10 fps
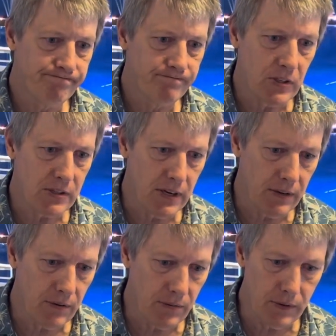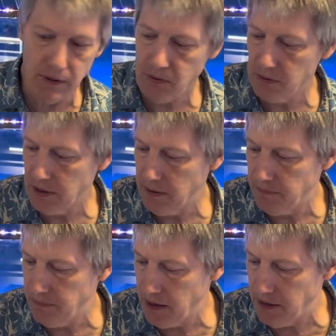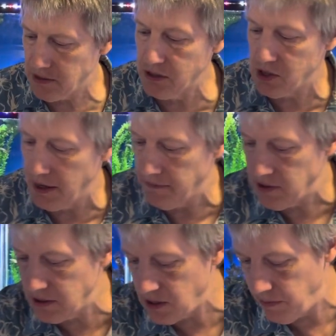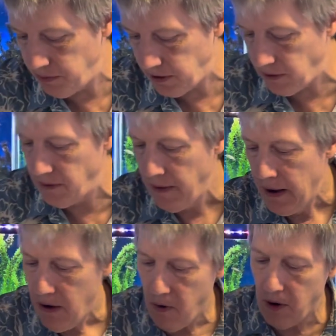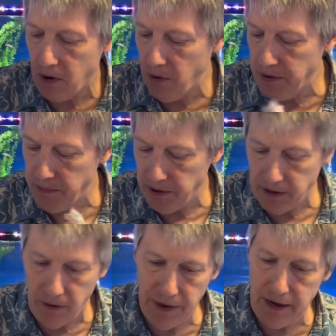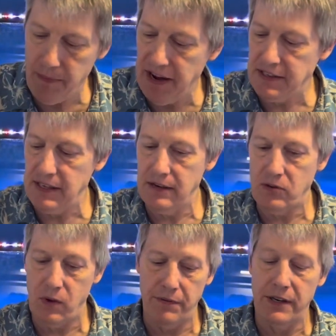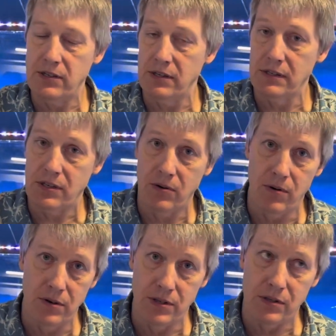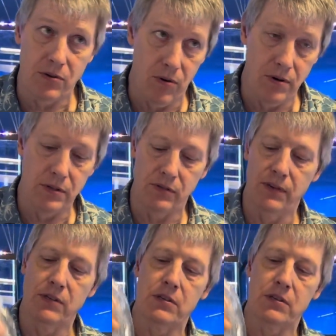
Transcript: There's another really cool name, Sunshine pleco, or a Goldie pleco. They get about 10, 12 inches. Gorgeous, gorgeous fish.